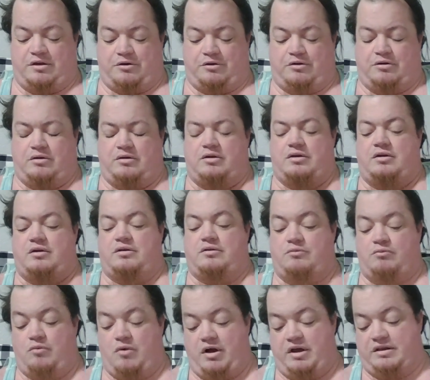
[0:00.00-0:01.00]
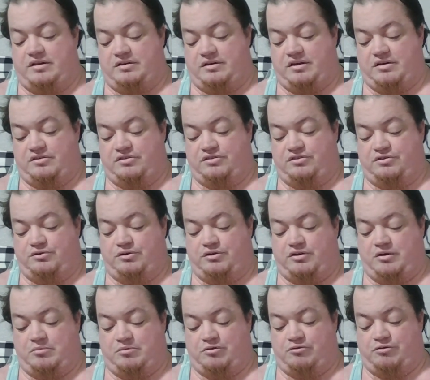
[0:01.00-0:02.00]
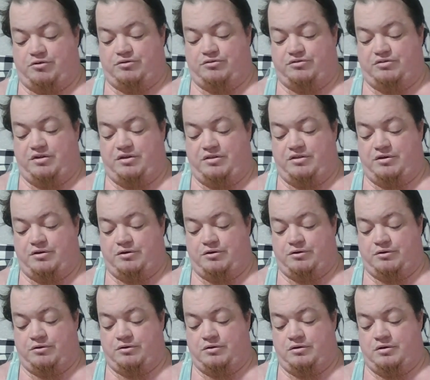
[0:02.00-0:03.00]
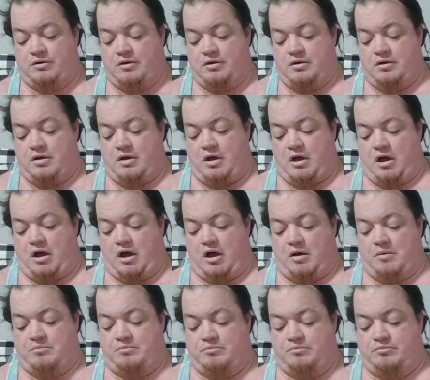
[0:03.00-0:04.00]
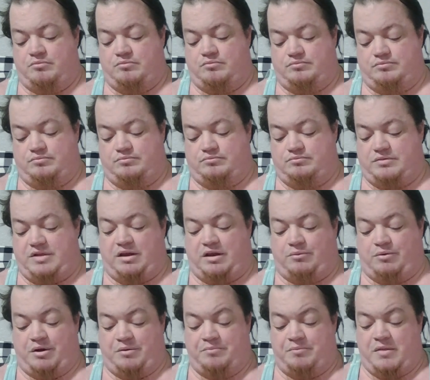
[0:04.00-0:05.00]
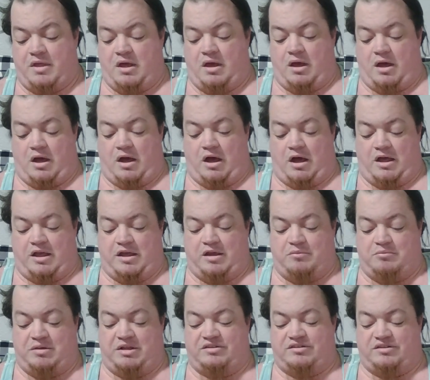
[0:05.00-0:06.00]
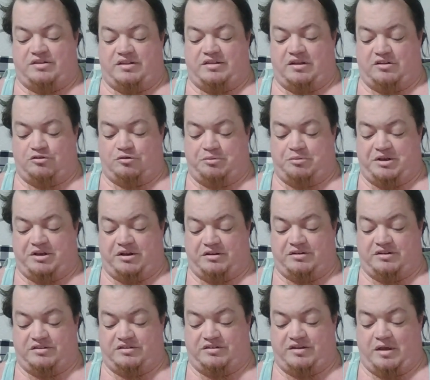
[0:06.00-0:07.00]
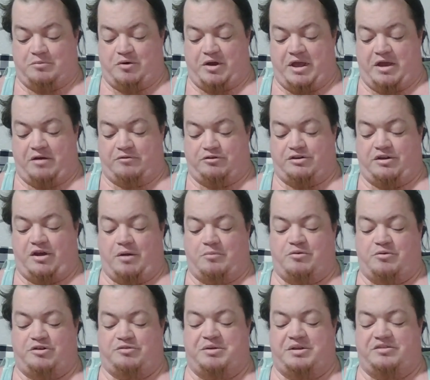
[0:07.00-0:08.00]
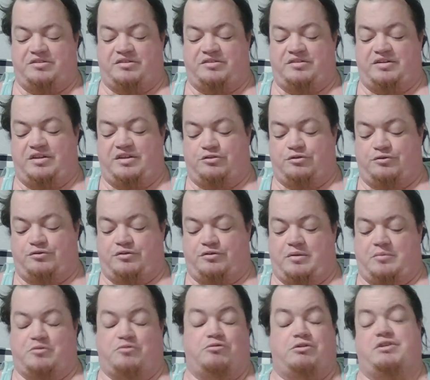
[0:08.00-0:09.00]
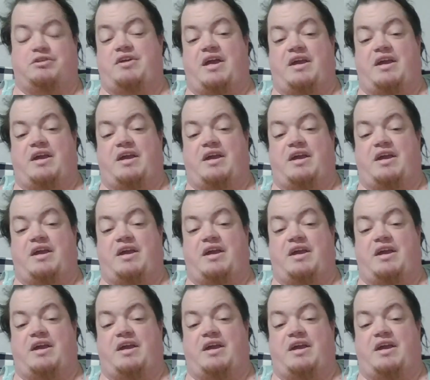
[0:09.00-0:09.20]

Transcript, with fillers: they're. Why did I just do a double crochet there? Um, anyway, uh, it means that things will be done the same way every time, which means it's easier for them to